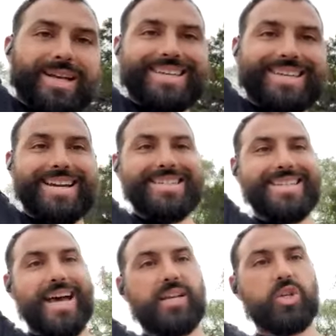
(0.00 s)
side is
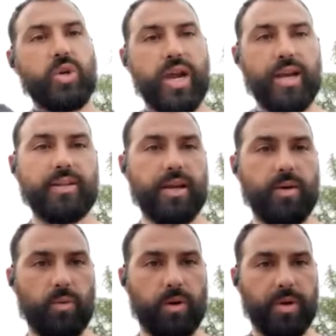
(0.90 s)
not contracted, and we
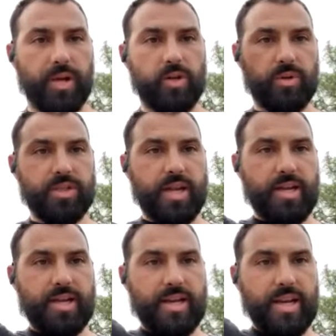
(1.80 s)
want to make sure we're staying
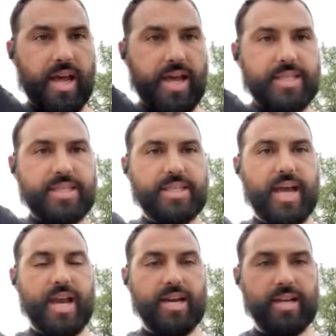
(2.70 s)
in nice and
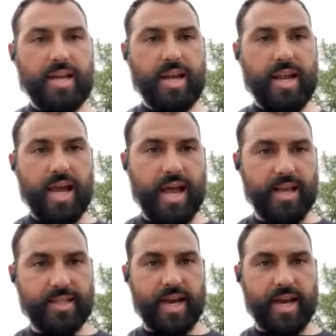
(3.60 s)
tight as
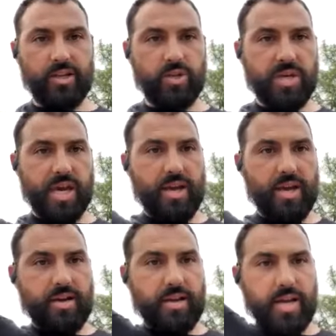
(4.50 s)
you can.
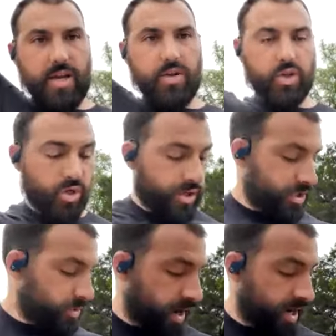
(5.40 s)
Just
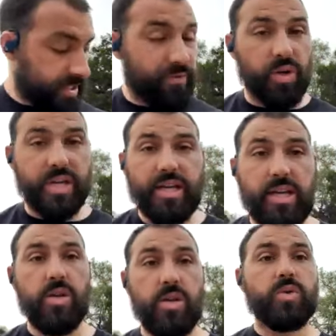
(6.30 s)
press. If you need to
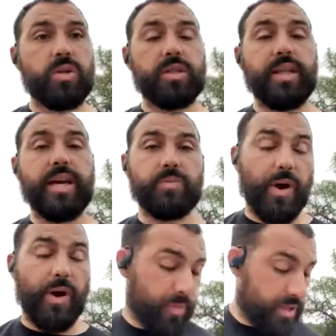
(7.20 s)
use those legs, by all
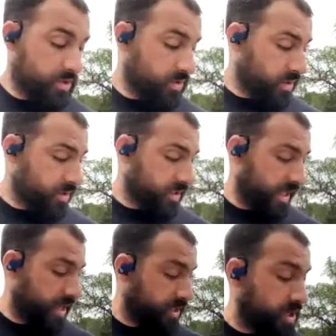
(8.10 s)
means, use those legs.
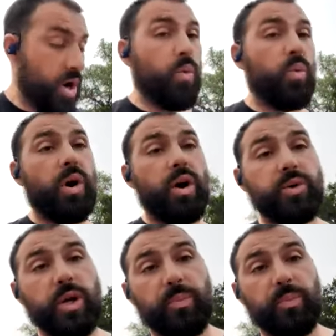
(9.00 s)
We are
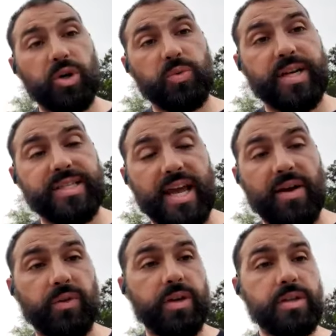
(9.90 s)
doing a push press after
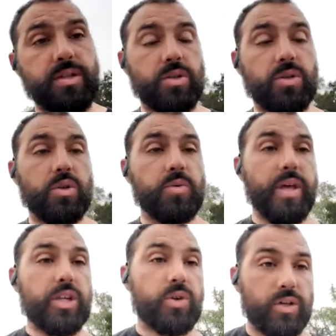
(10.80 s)
this, so do as many
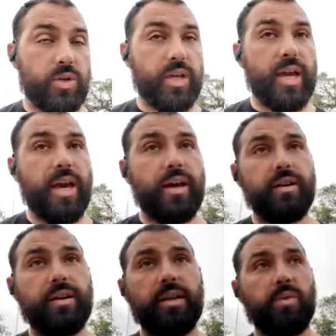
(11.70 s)
strict as you can. And
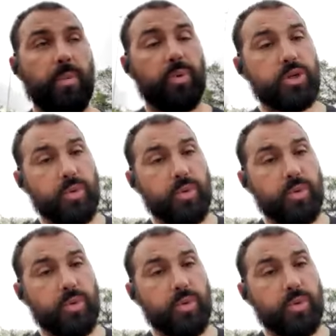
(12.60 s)
we've got push press